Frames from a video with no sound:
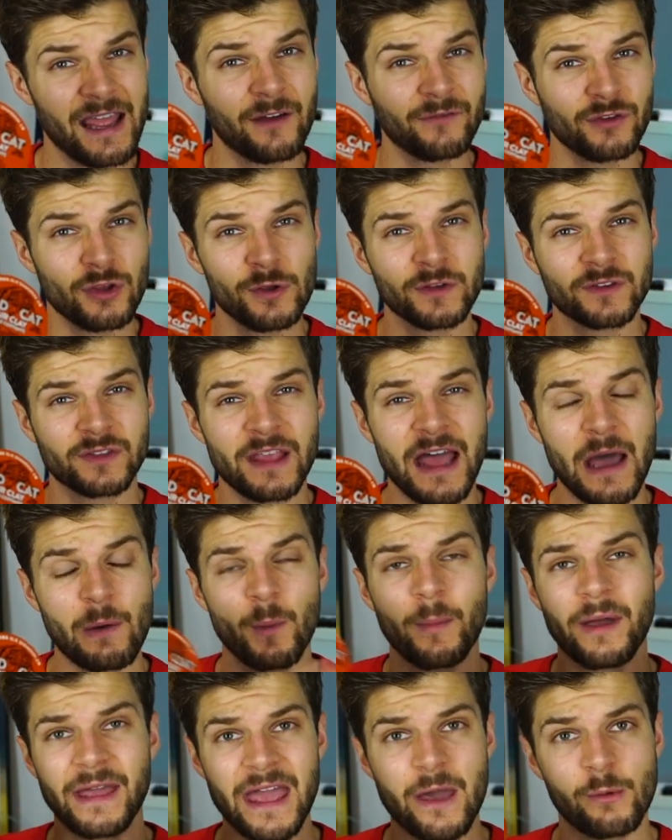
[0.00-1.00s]
I've used that
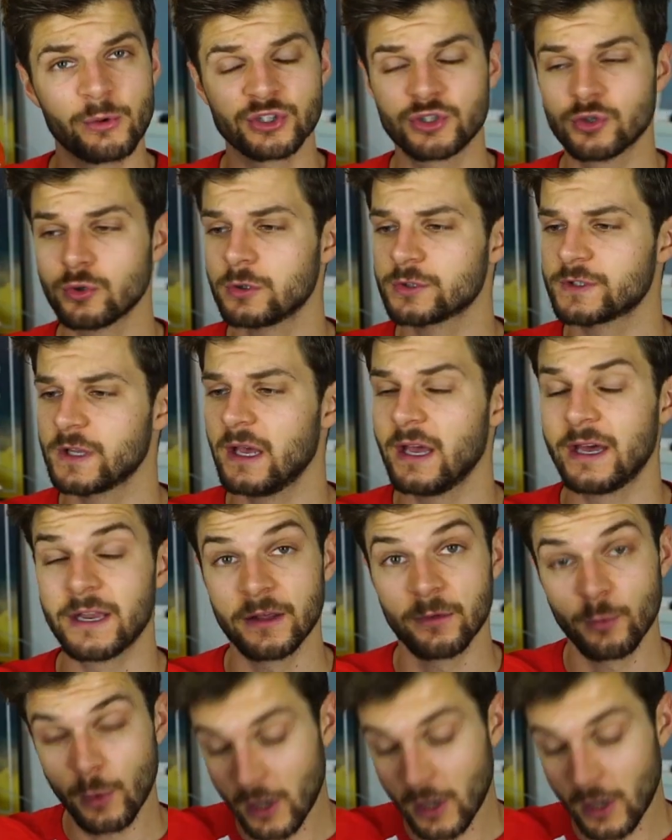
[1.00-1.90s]
when my hair was shorter and it